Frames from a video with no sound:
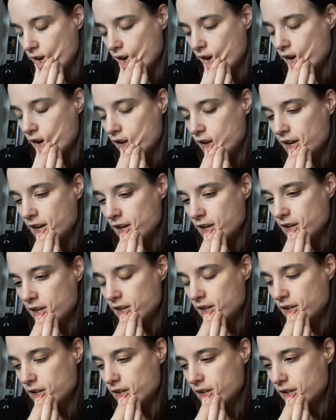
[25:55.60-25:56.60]
and then
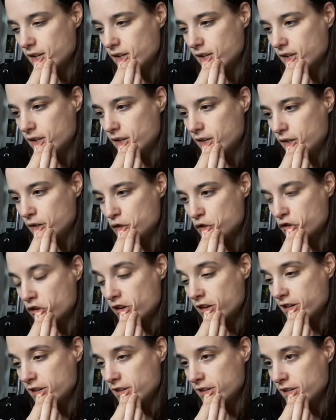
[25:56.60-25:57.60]
you
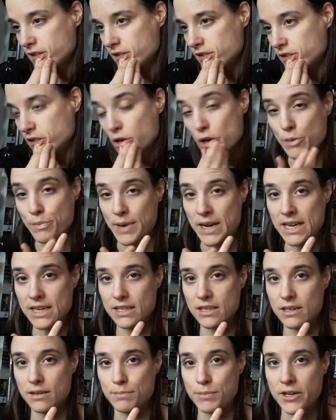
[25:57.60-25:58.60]
try to go
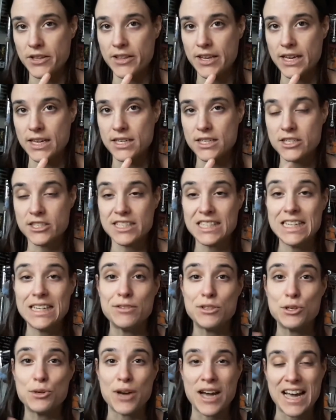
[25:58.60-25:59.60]
back, but then it just
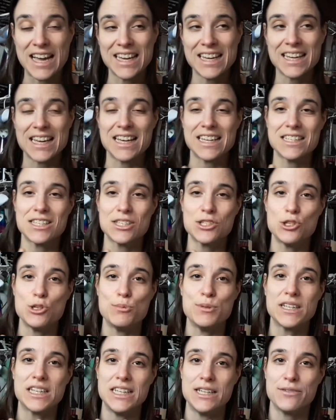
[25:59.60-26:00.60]
leaves you hanging at a
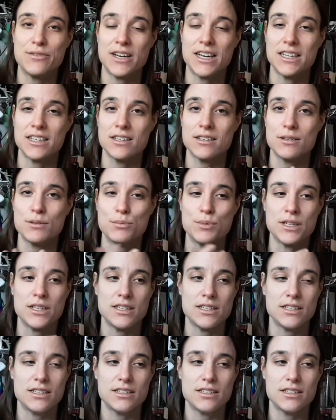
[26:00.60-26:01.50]
stupid cliffhanger where